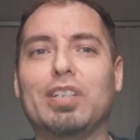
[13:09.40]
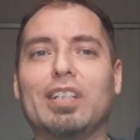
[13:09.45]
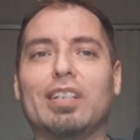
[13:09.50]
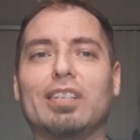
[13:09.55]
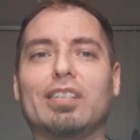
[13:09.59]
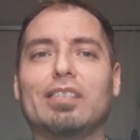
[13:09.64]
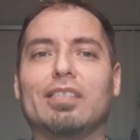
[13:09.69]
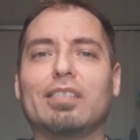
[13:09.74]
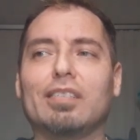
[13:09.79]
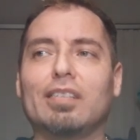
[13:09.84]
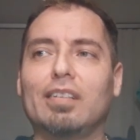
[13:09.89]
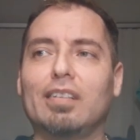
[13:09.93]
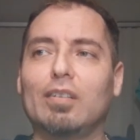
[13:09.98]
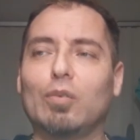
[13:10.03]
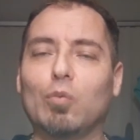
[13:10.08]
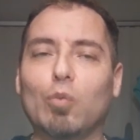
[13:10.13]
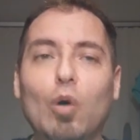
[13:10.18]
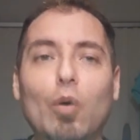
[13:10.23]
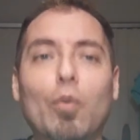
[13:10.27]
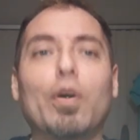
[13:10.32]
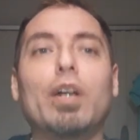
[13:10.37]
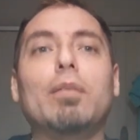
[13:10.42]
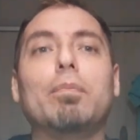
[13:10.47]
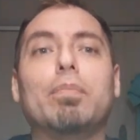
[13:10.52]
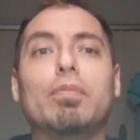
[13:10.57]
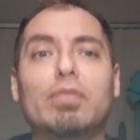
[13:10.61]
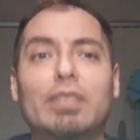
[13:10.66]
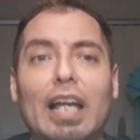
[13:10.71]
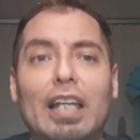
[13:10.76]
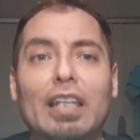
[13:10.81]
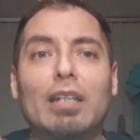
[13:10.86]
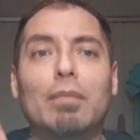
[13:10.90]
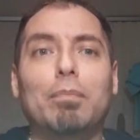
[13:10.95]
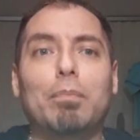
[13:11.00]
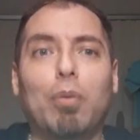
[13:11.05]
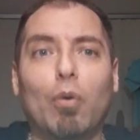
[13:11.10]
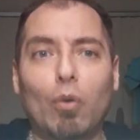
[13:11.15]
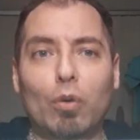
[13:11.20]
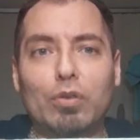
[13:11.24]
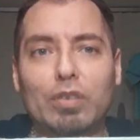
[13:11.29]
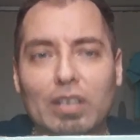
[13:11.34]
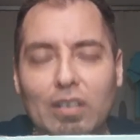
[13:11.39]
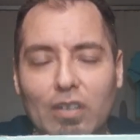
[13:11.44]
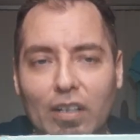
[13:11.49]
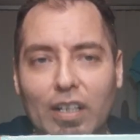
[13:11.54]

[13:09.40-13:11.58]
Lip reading: just Wolverine standing, posing,